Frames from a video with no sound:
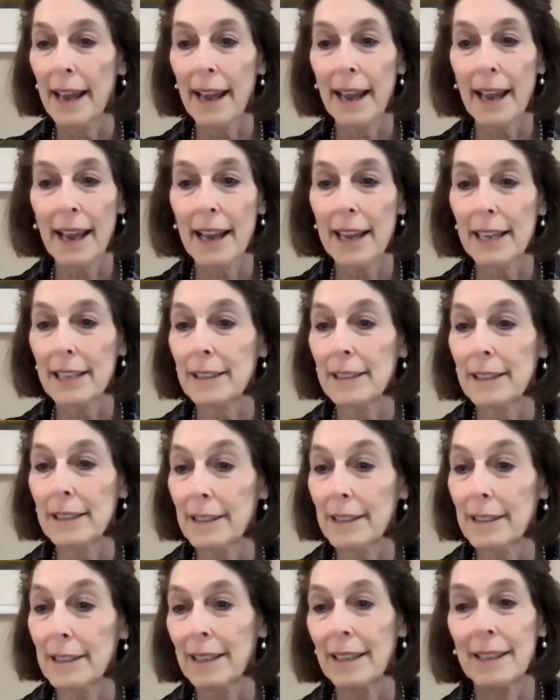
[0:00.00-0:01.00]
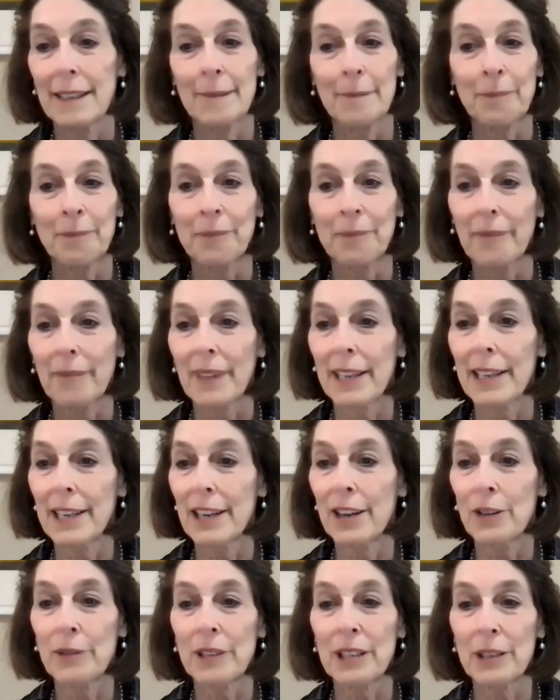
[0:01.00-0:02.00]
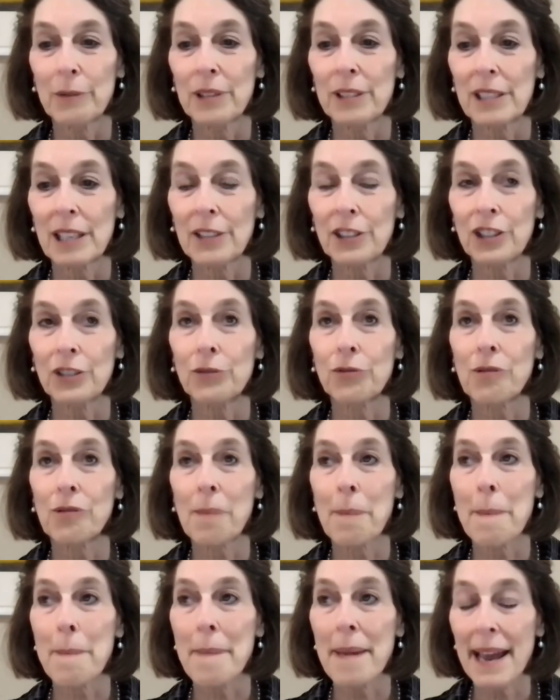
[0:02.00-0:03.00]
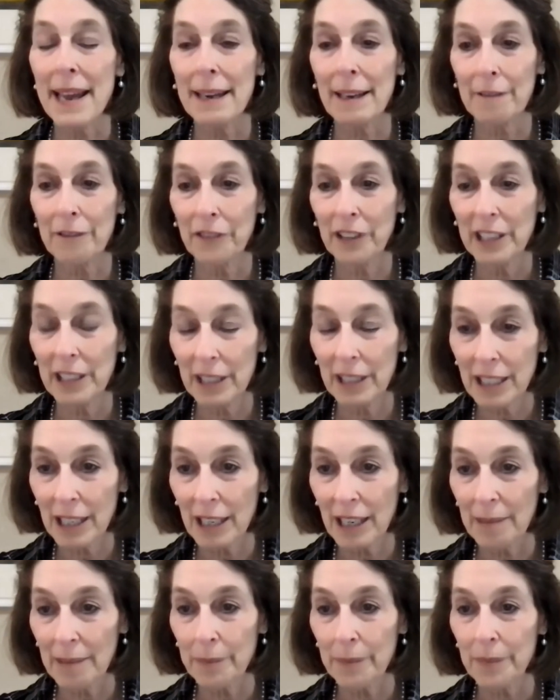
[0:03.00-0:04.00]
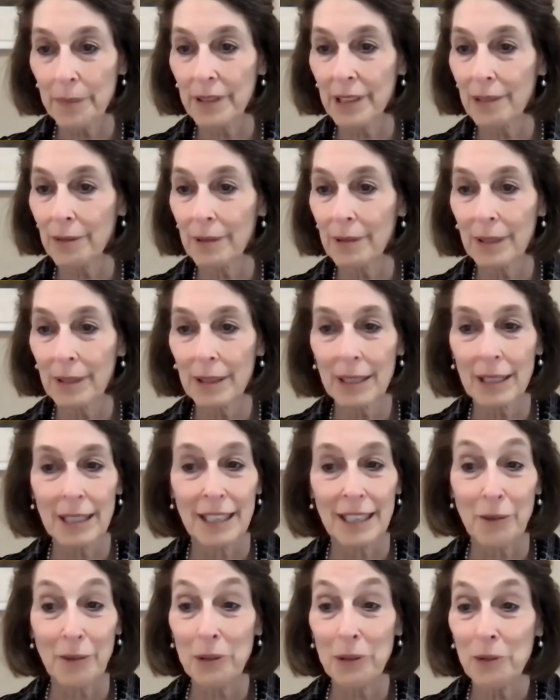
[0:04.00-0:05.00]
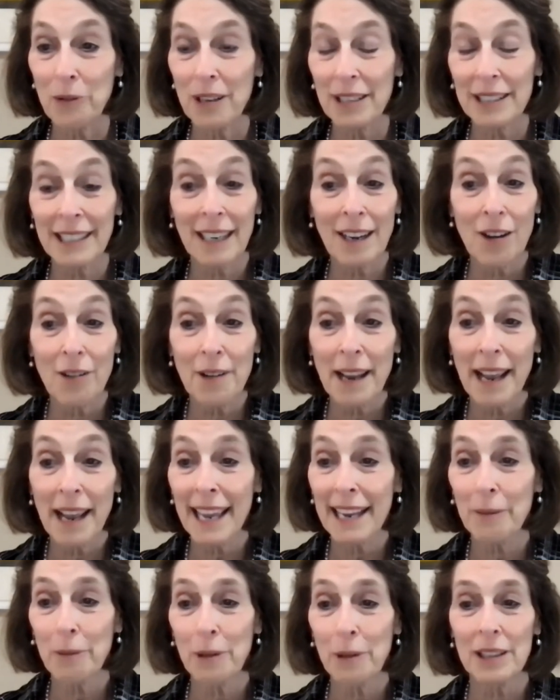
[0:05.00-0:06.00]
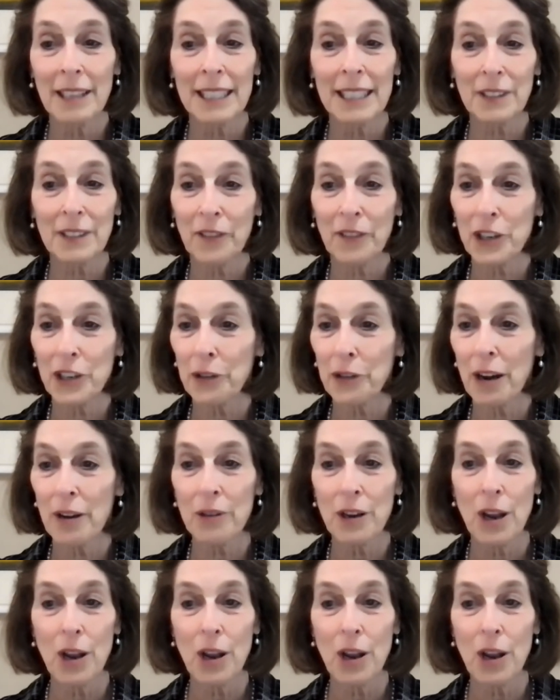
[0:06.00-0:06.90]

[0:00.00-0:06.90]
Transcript: And you know, it was such a dramatic phenotype that, you know, we said, okay, well, let's figure out